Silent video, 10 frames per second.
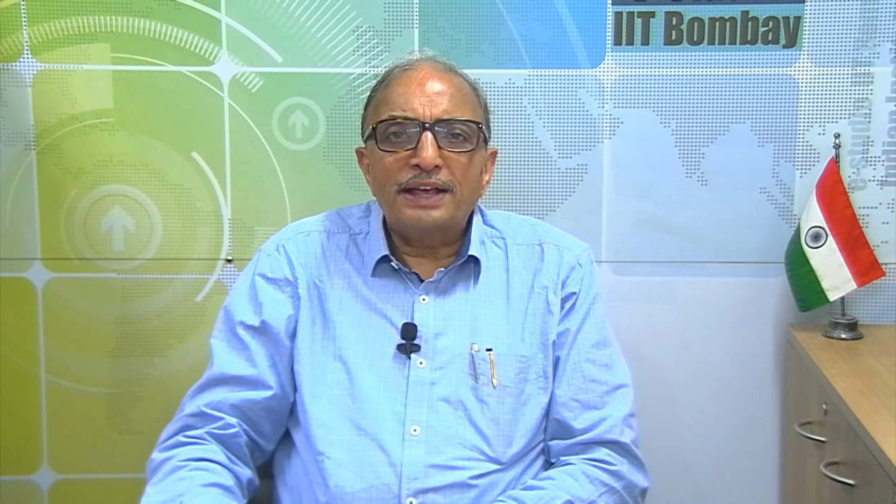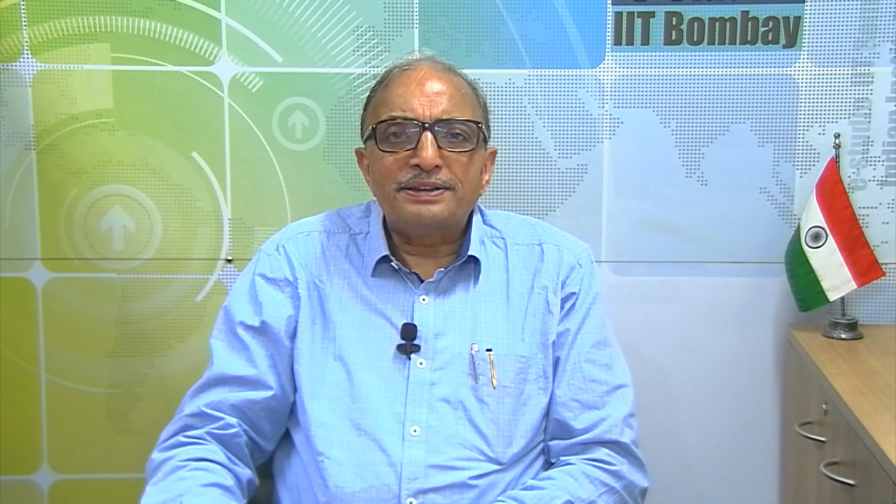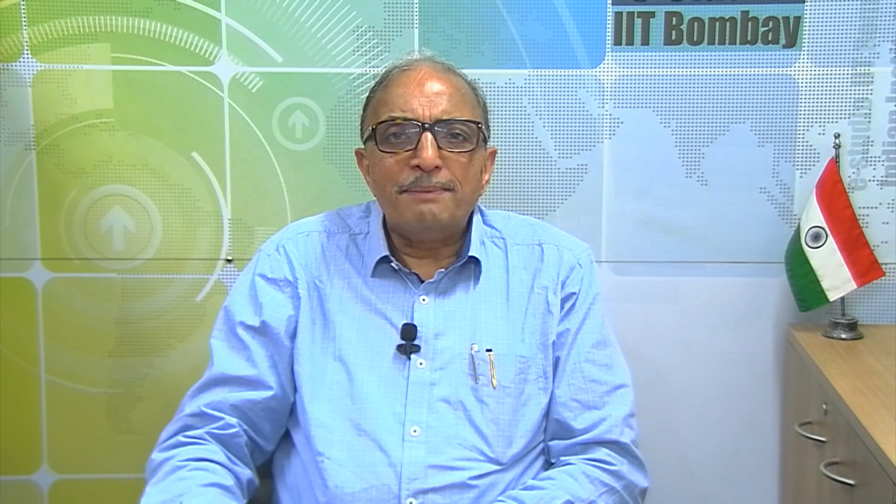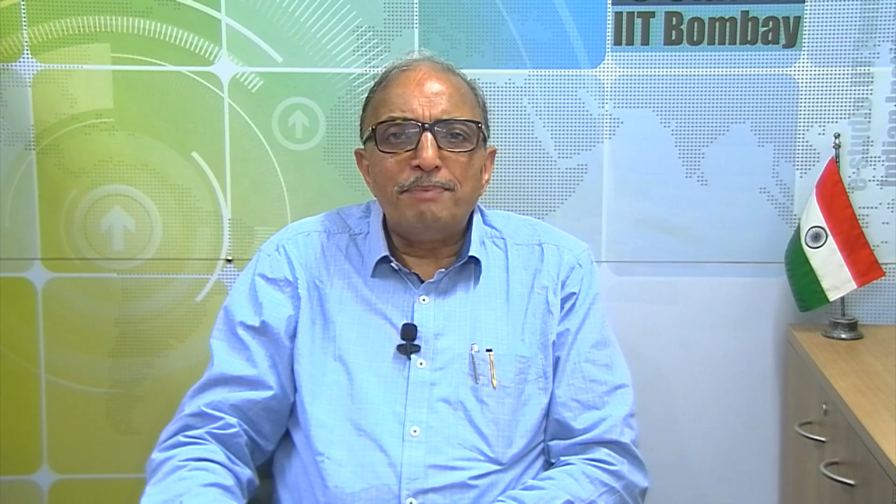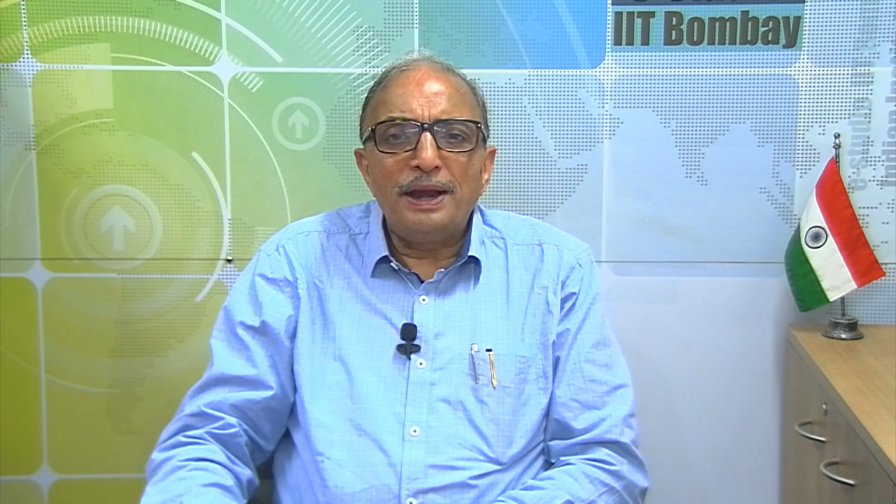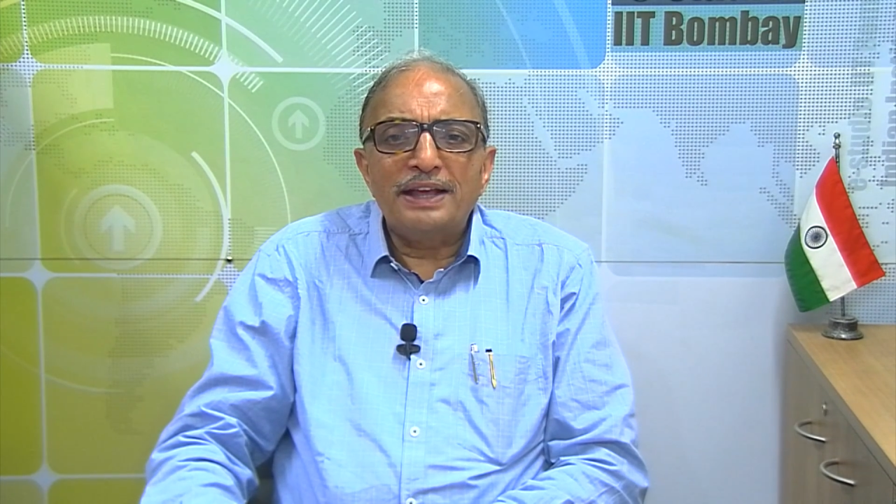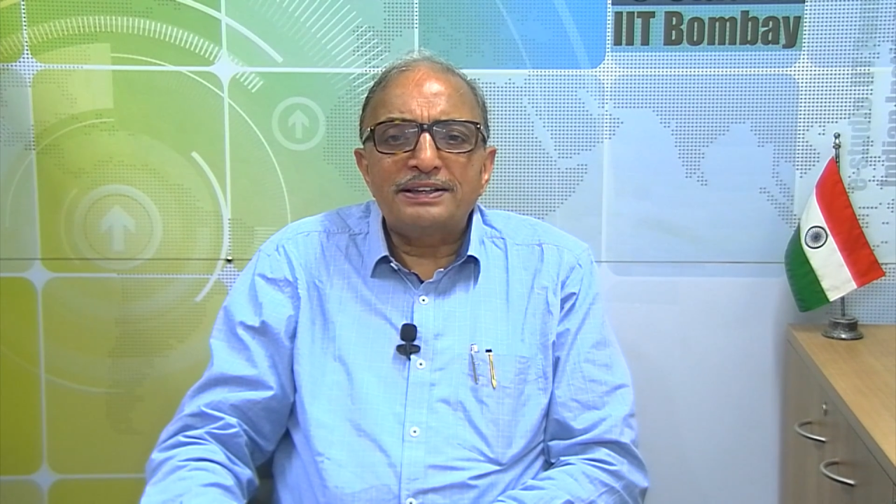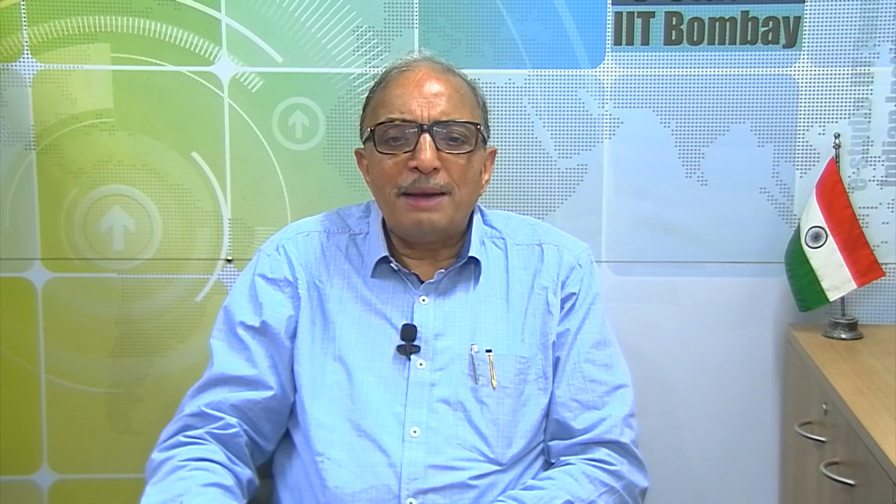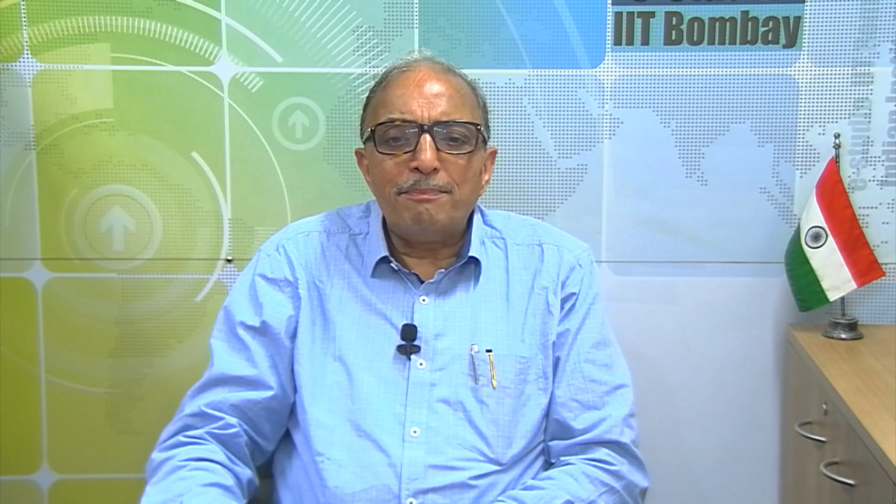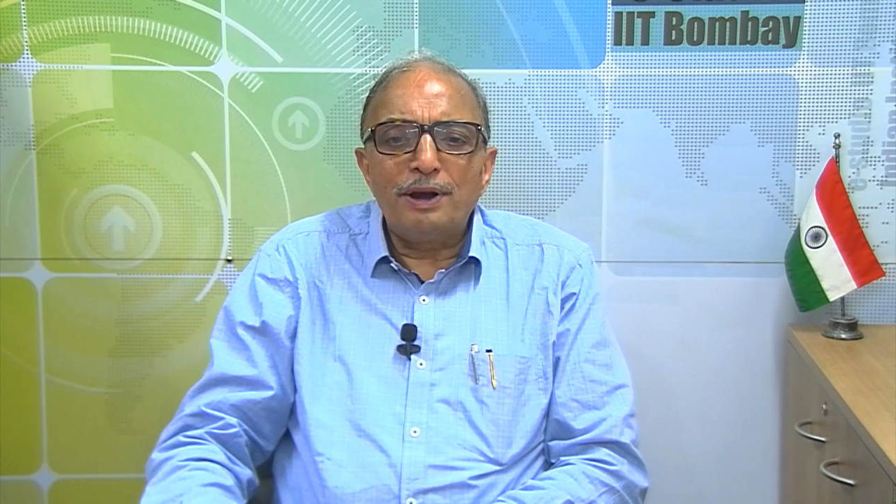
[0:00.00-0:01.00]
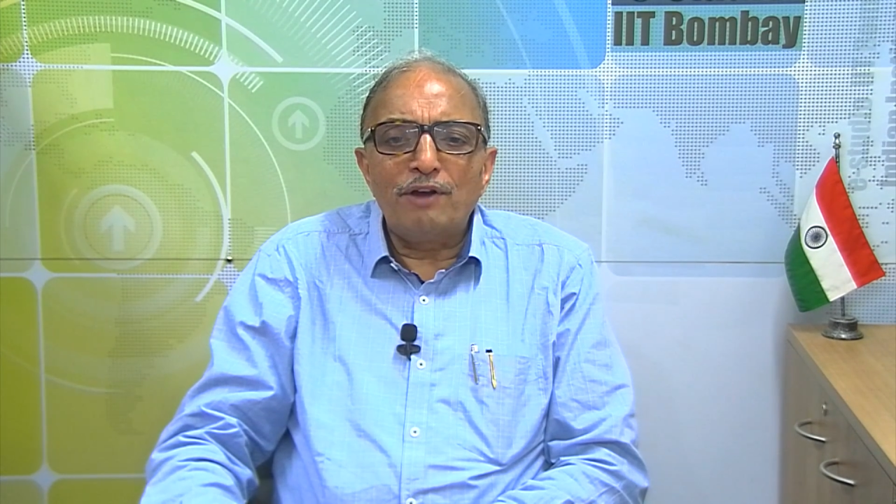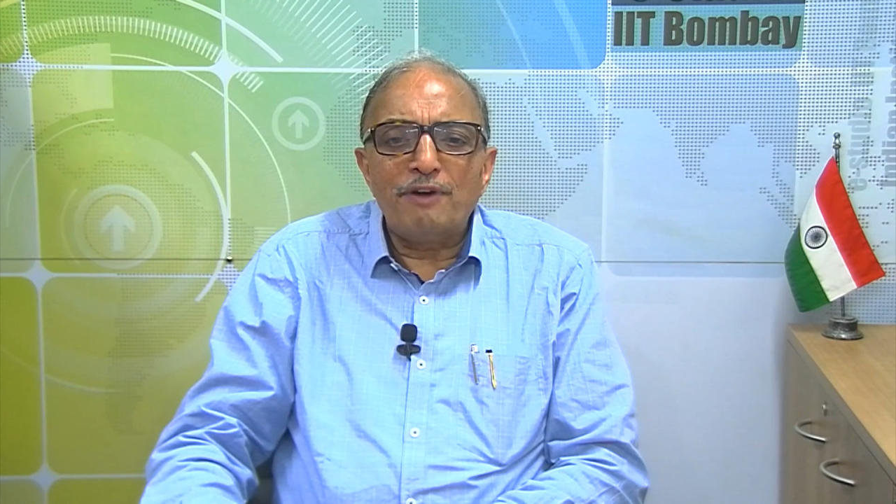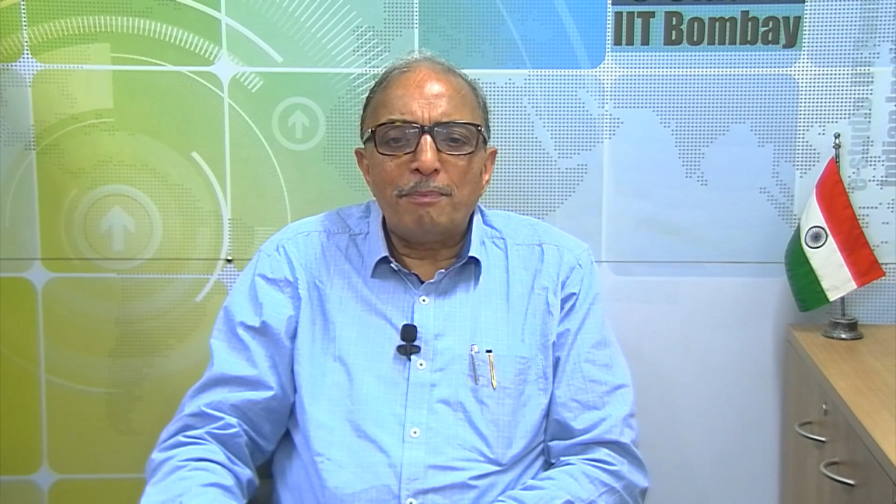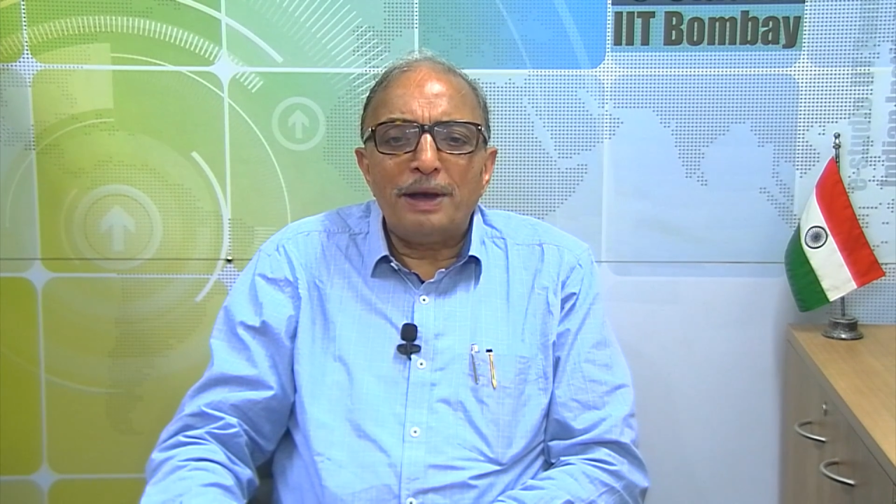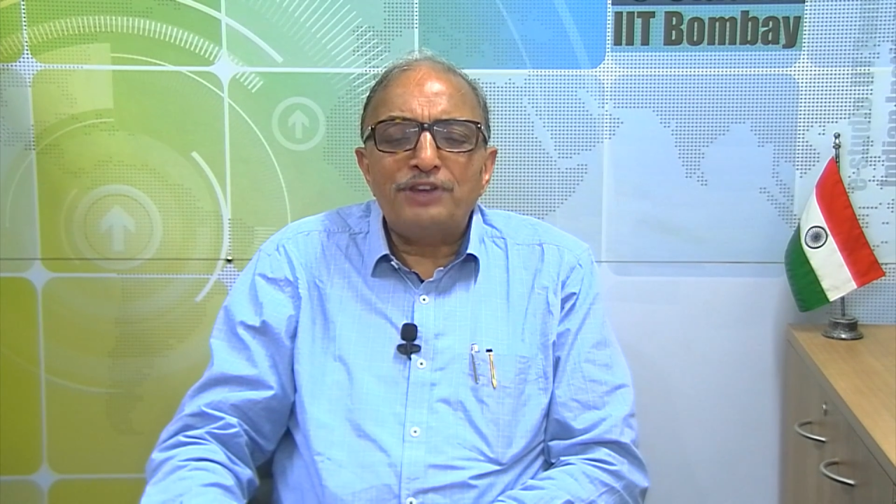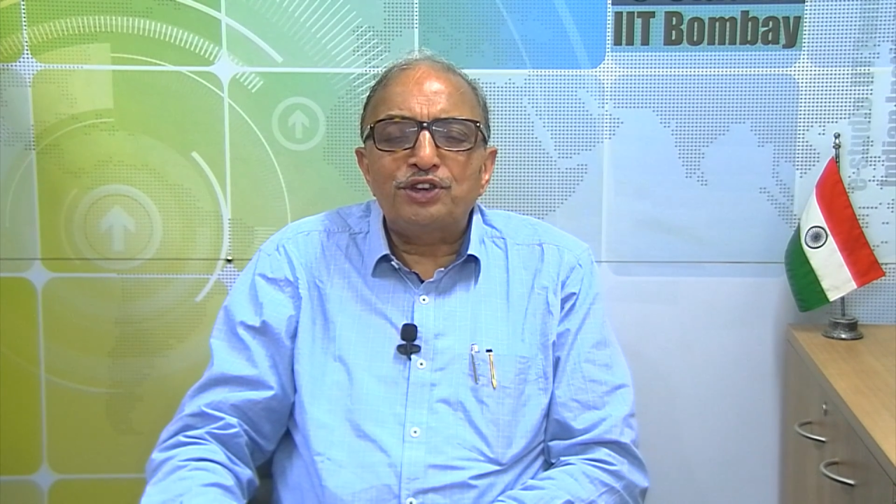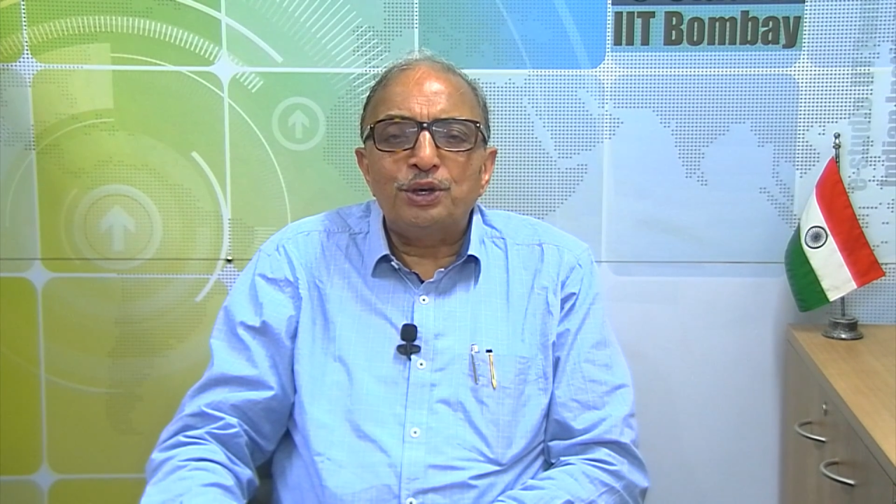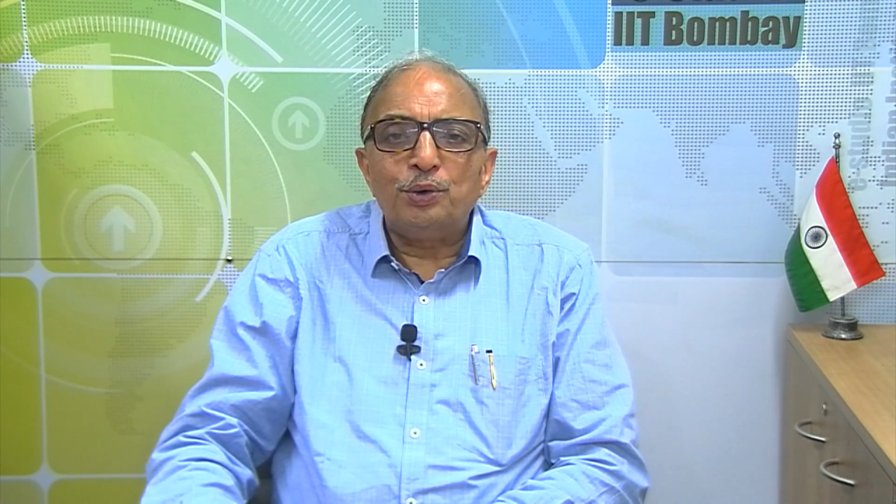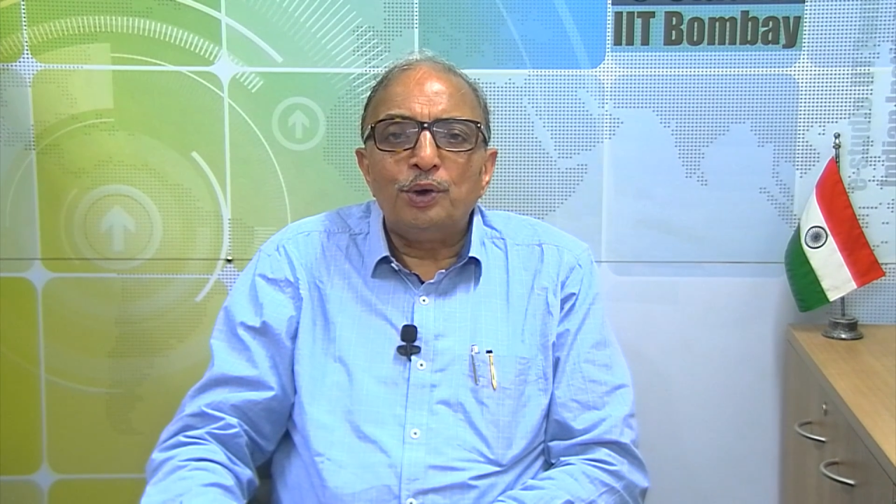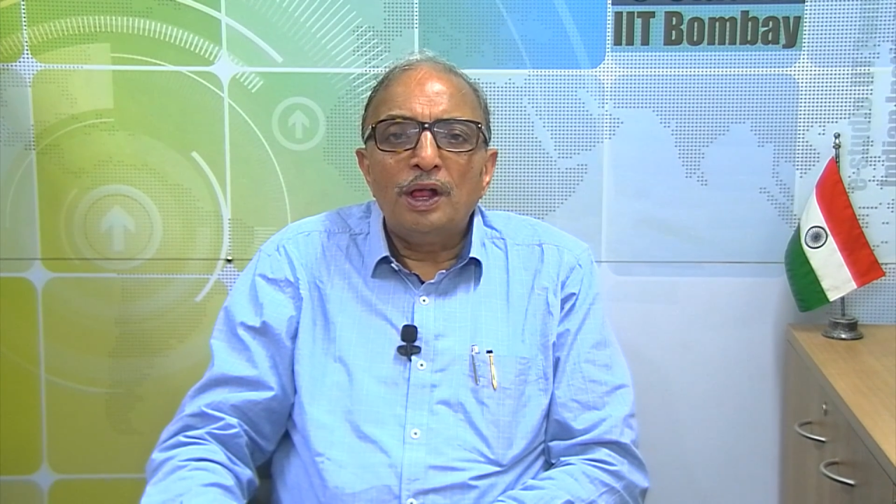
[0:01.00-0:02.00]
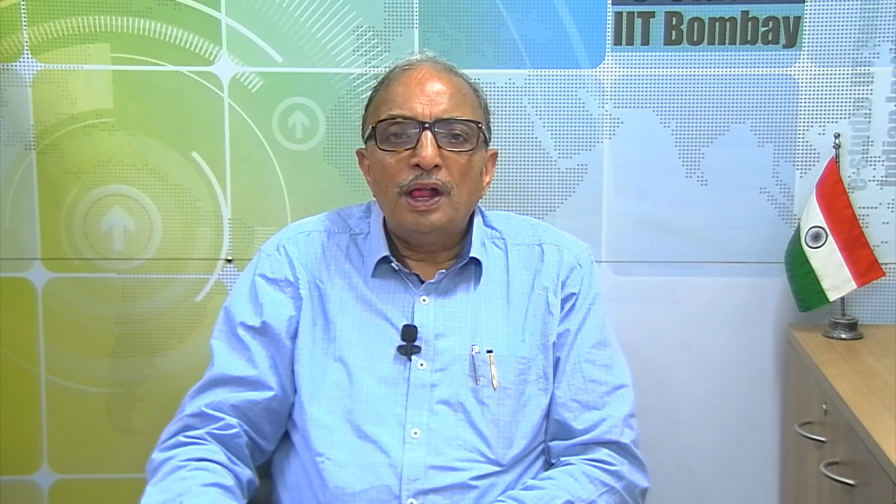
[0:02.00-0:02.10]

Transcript: simple example of a bus queue